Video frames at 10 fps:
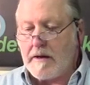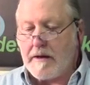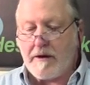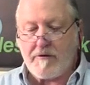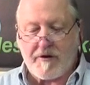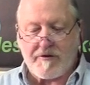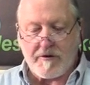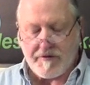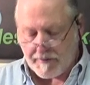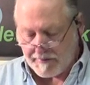An
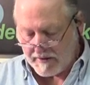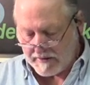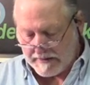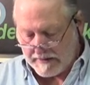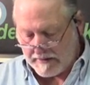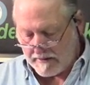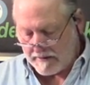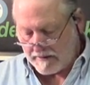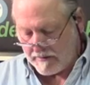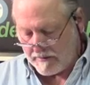interesting topic
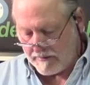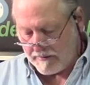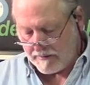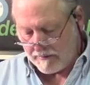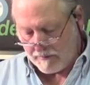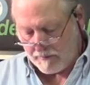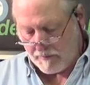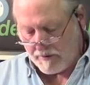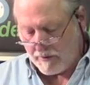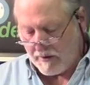
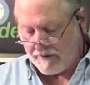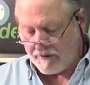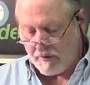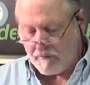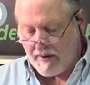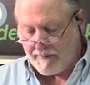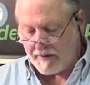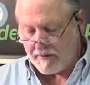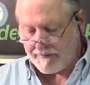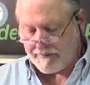when you're actually
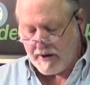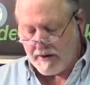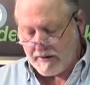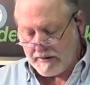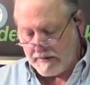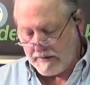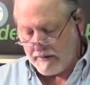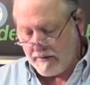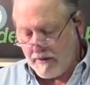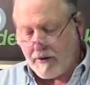wrapping thread
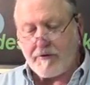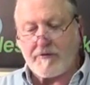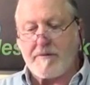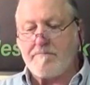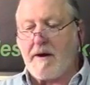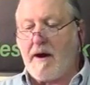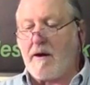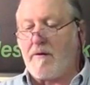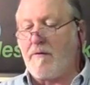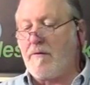are trim
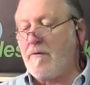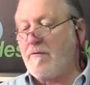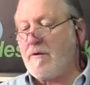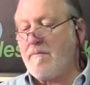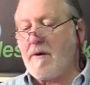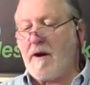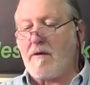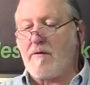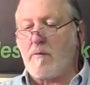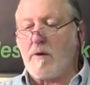bands. And trim
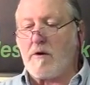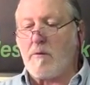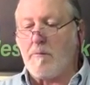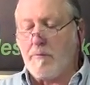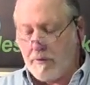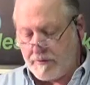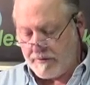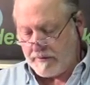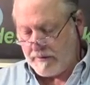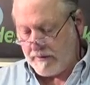bands are when you put
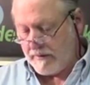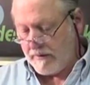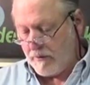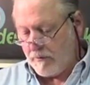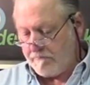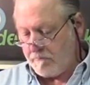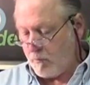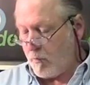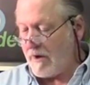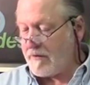
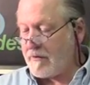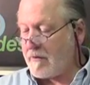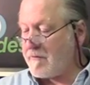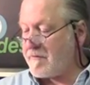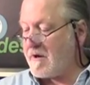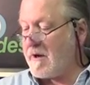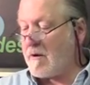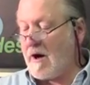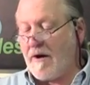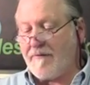1, 2, 3
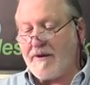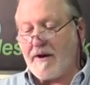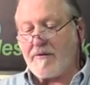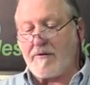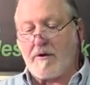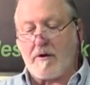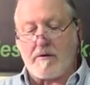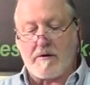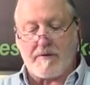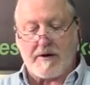or half a dozen
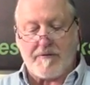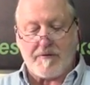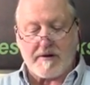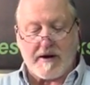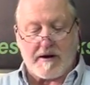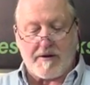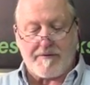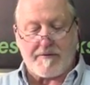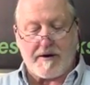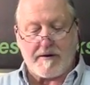turns of a different colour
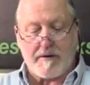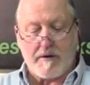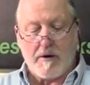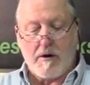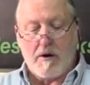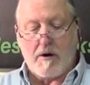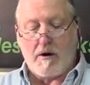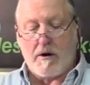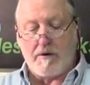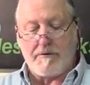thread
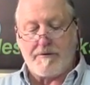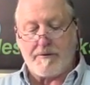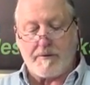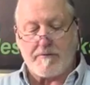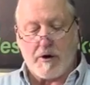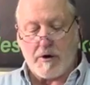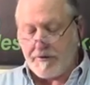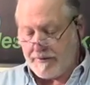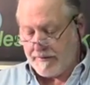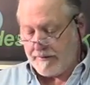onto a rod